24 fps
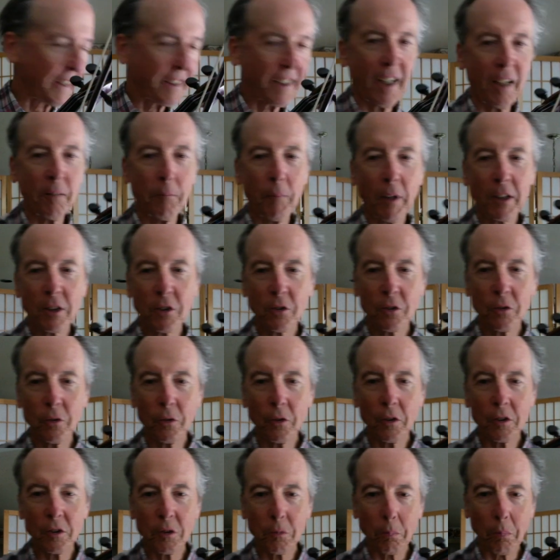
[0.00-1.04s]
to have my
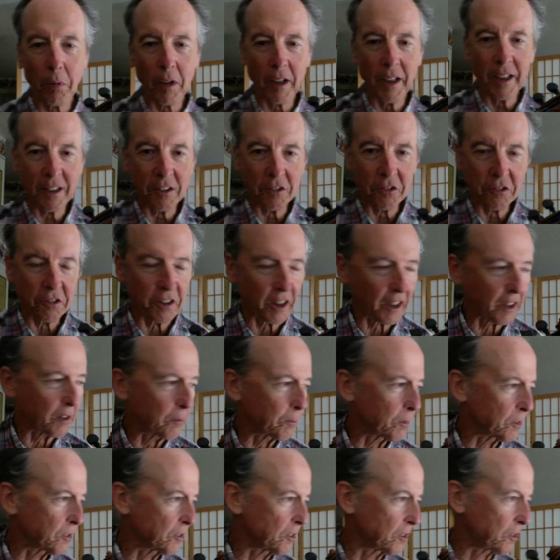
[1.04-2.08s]
students play in second
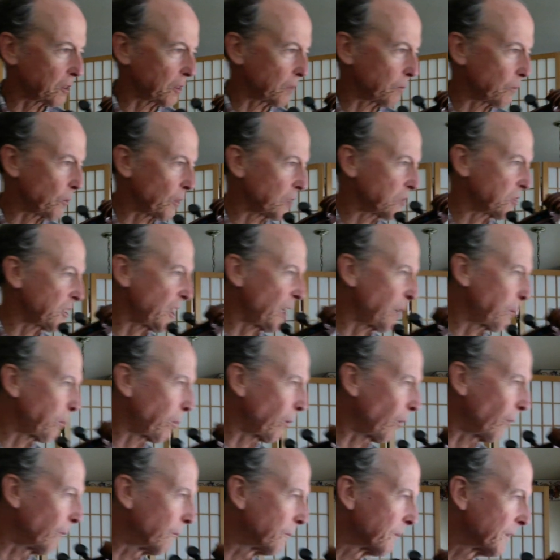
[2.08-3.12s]
position. For
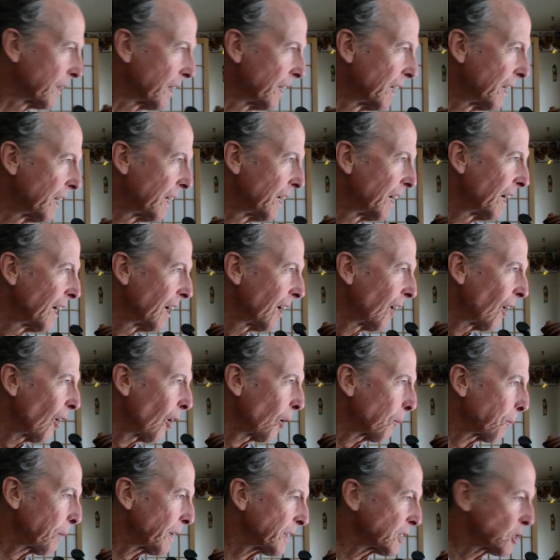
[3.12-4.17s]
example, on
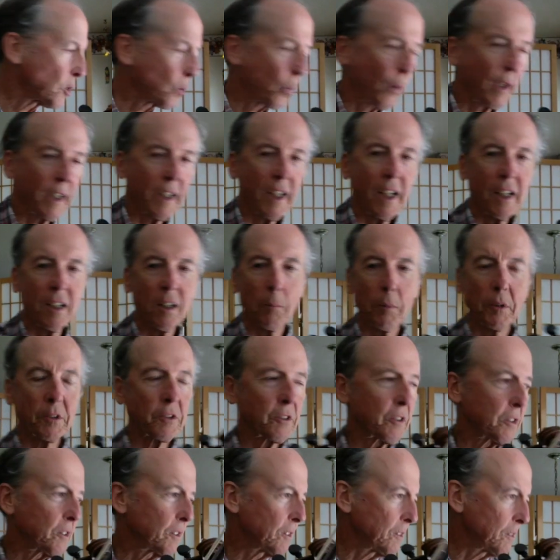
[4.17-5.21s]
page 28, number
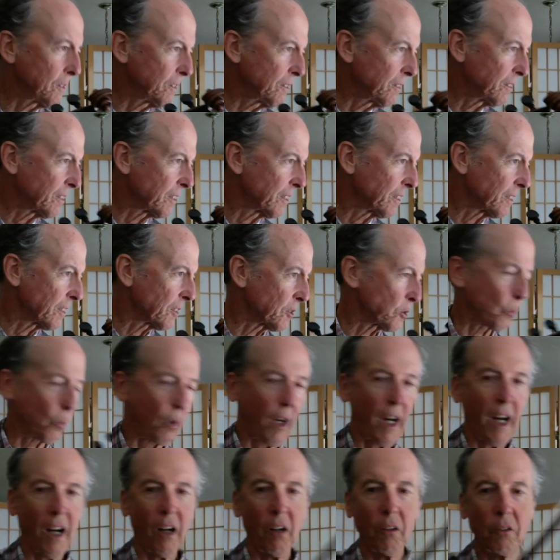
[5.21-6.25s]
2, this
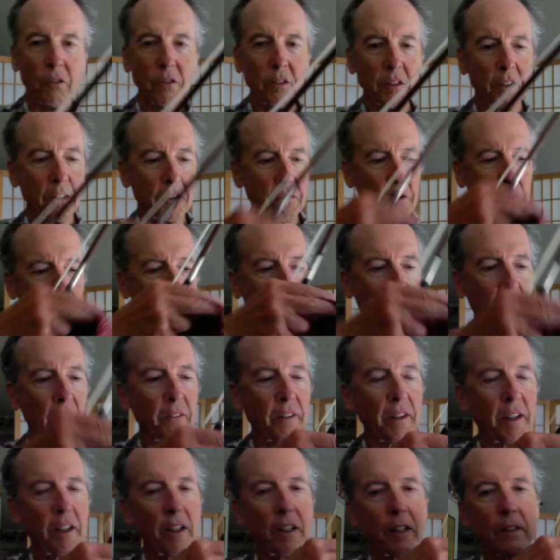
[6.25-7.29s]
round, there's a
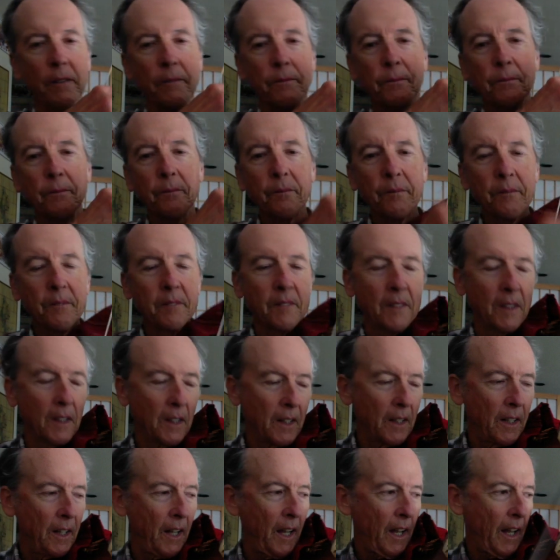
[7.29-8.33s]
round there.
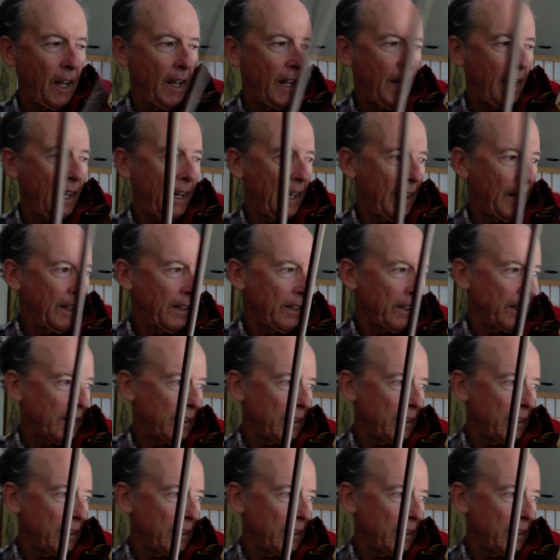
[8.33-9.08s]
And